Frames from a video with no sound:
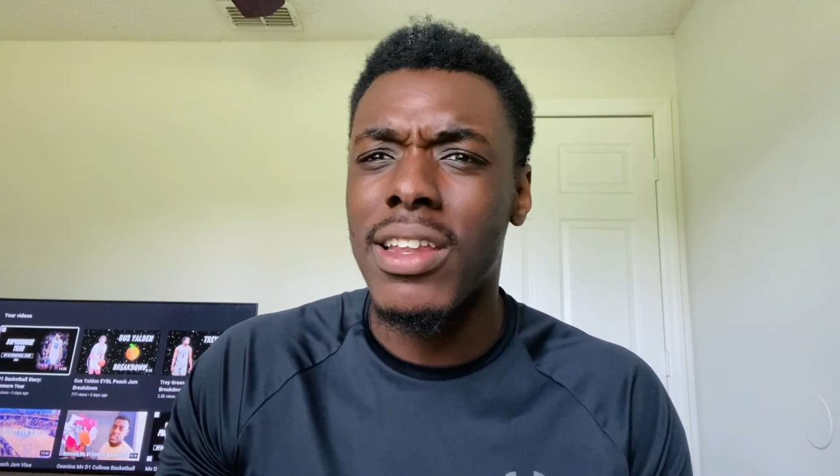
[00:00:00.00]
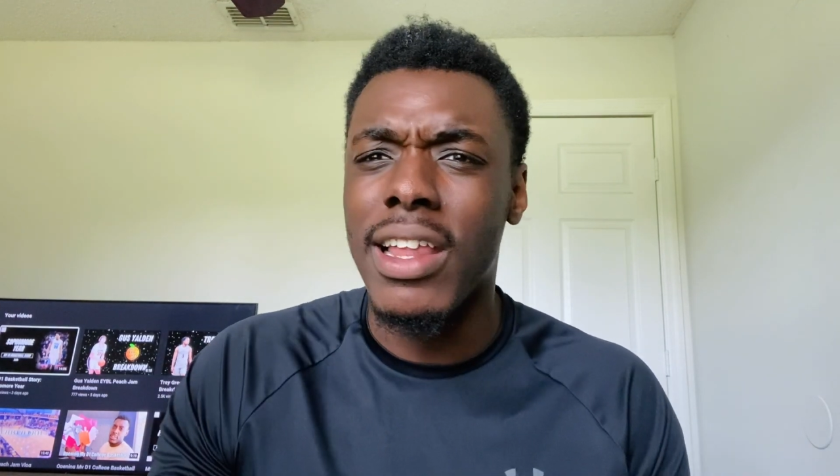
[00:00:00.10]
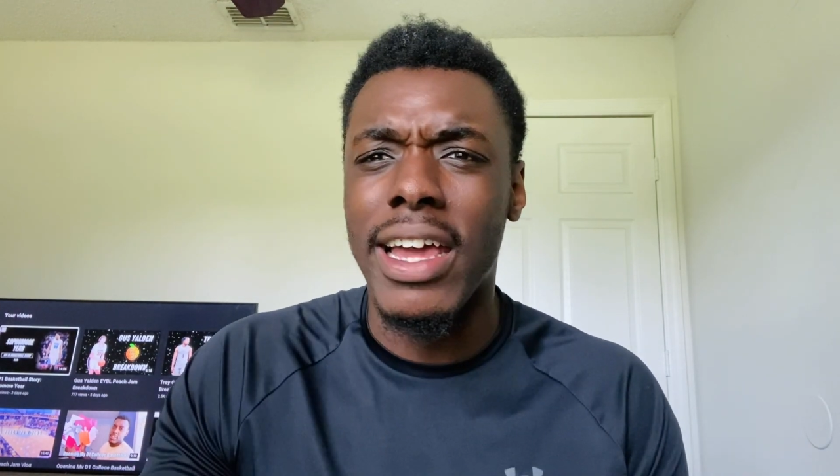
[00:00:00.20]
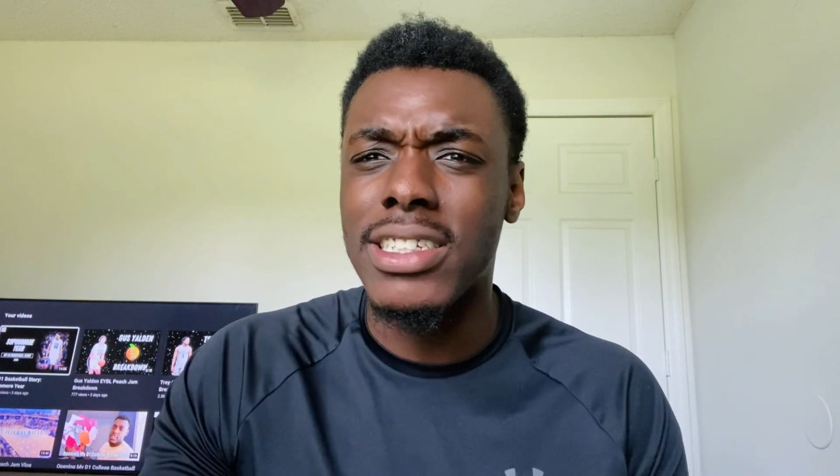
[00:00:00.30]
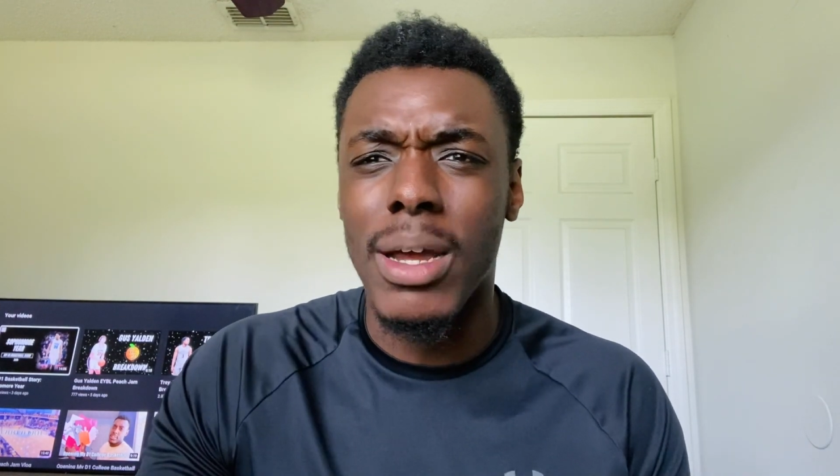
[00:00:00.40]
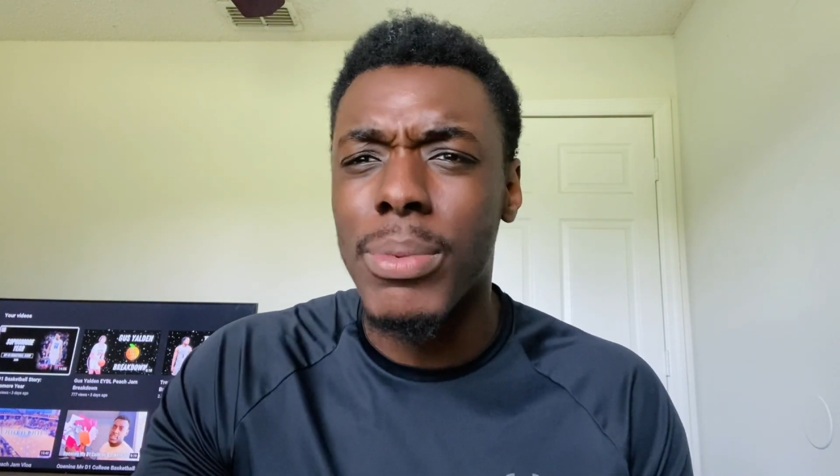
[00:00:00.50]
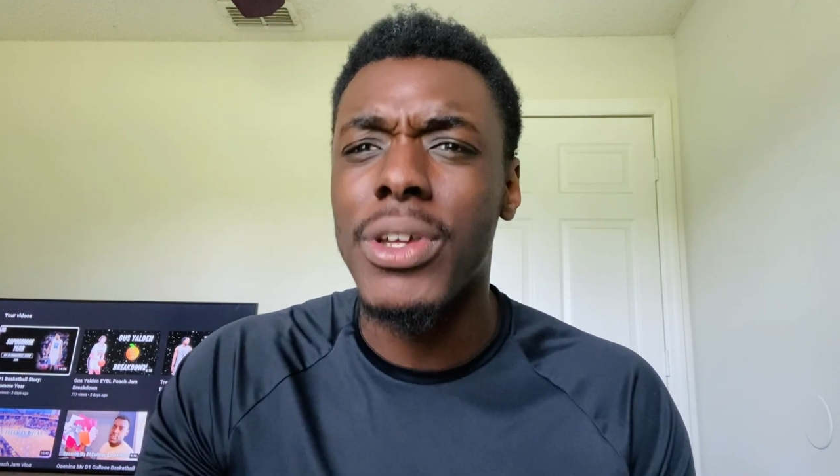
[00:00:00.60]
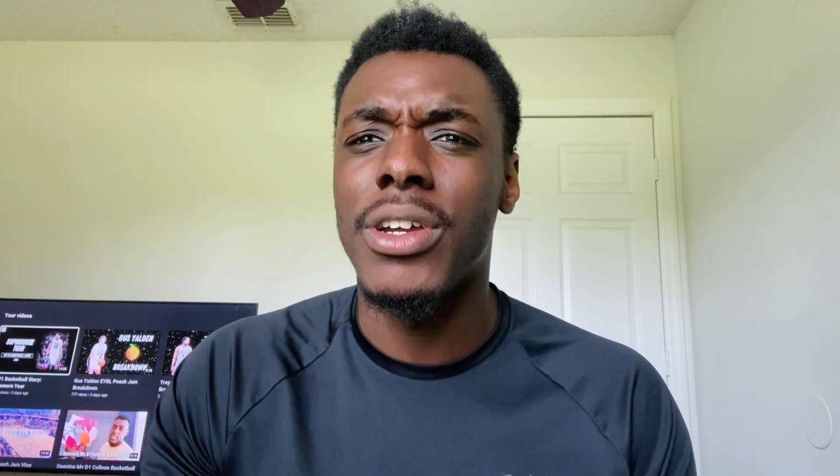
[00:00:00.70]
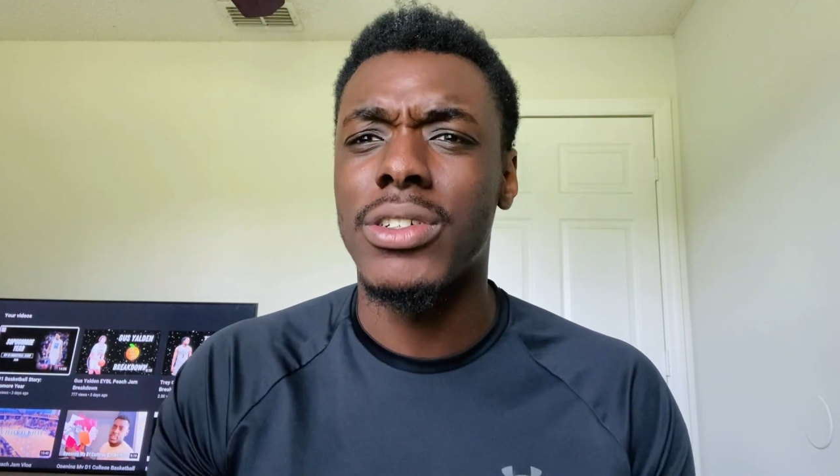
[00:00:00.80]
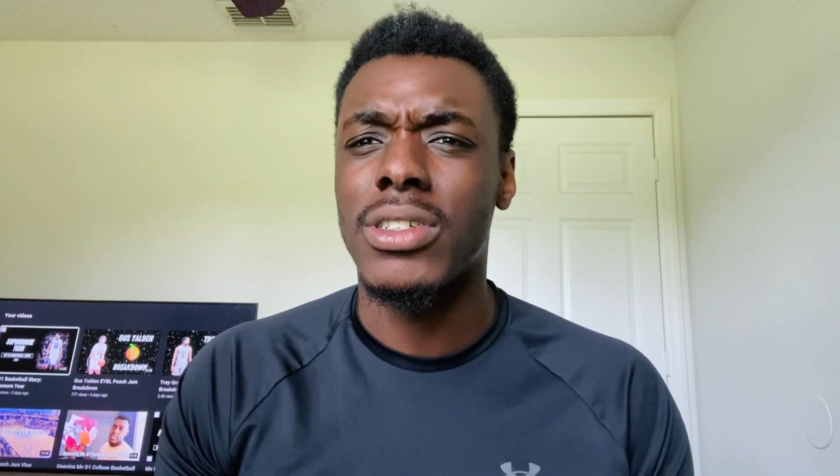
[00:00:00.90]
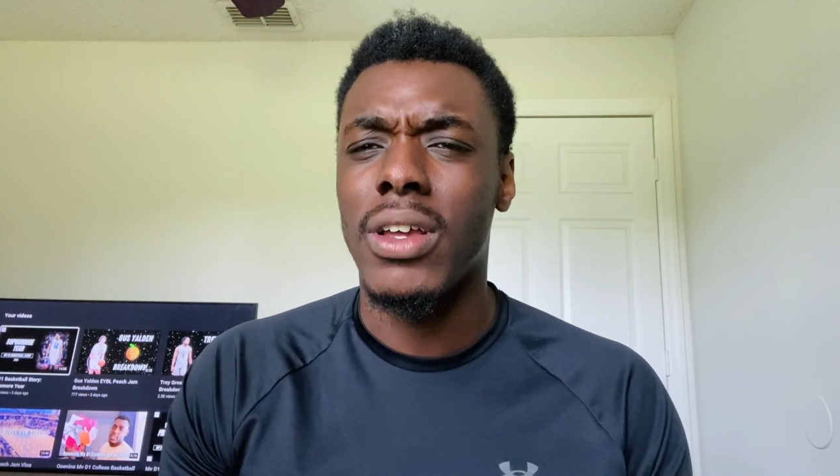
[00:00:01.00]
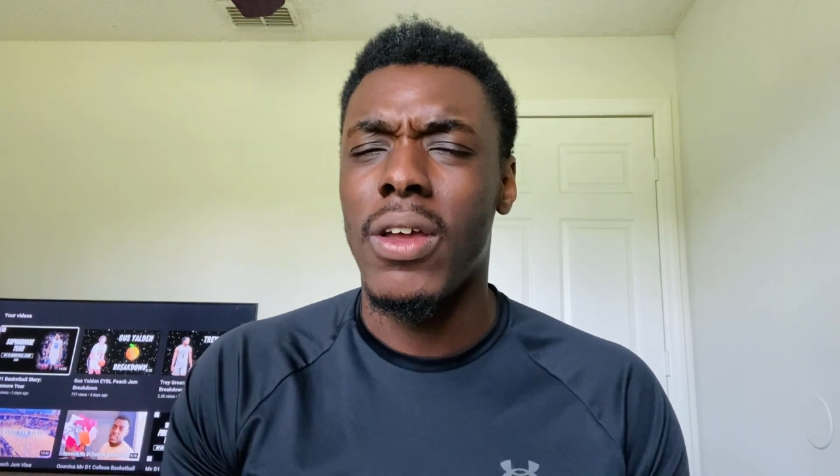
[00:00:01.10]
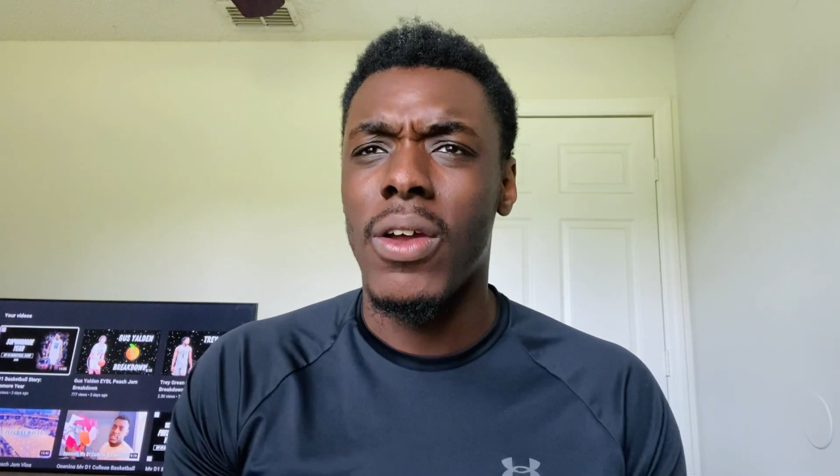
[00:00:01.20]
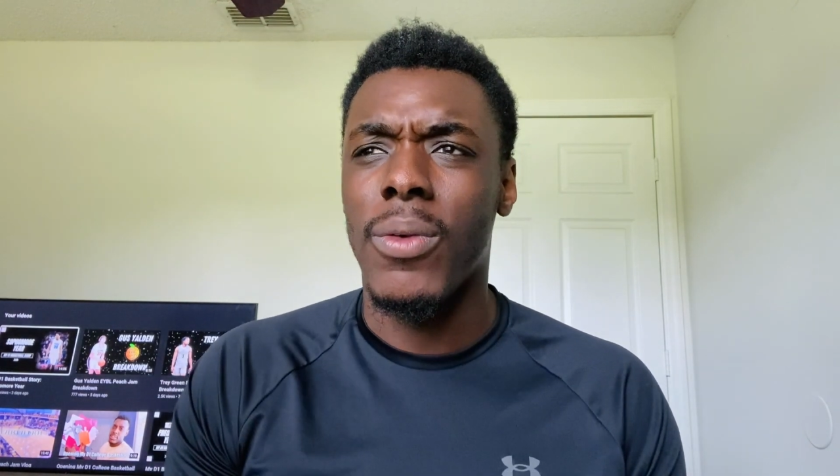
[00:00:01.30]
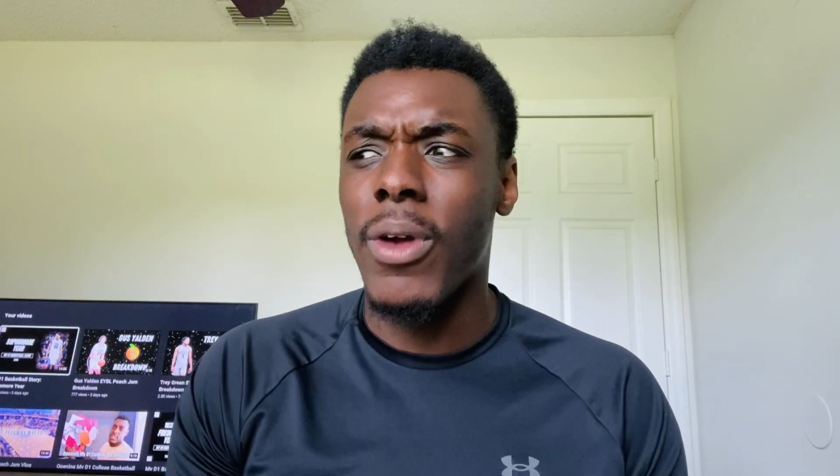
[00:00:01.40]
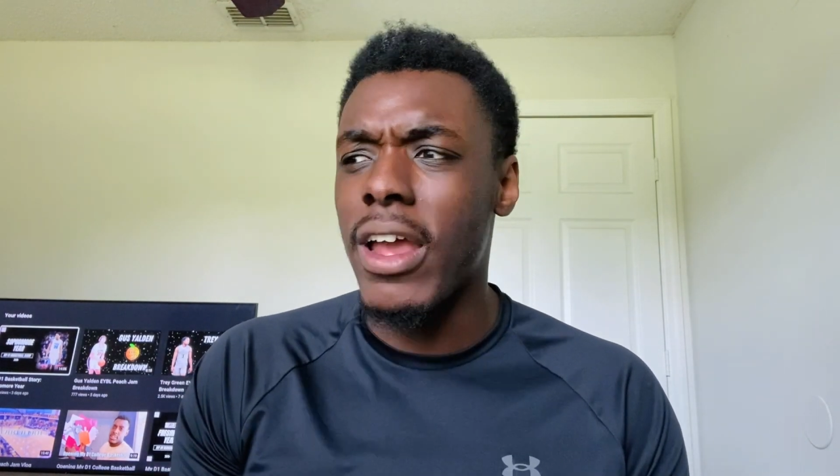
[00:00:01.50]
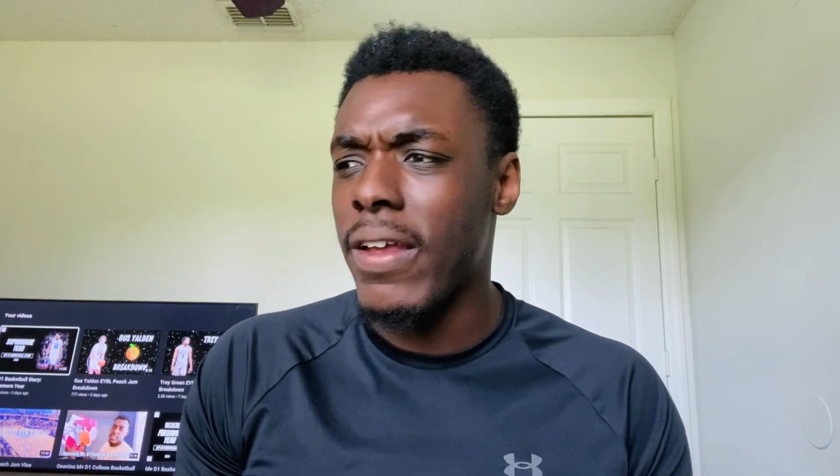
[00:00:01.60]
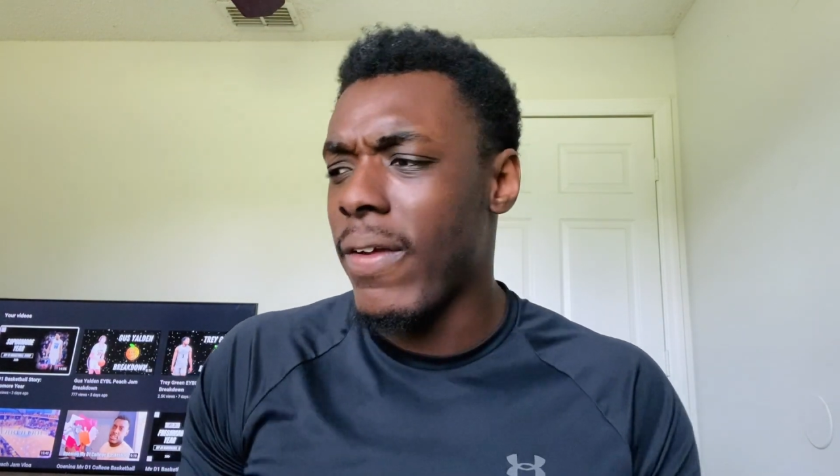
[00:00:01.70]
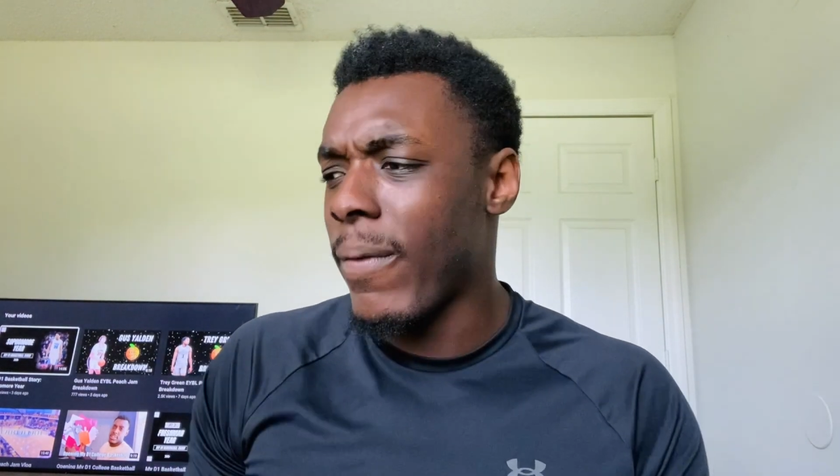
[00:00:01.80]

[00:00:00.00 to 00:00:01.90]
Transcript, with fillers: last couple years, right?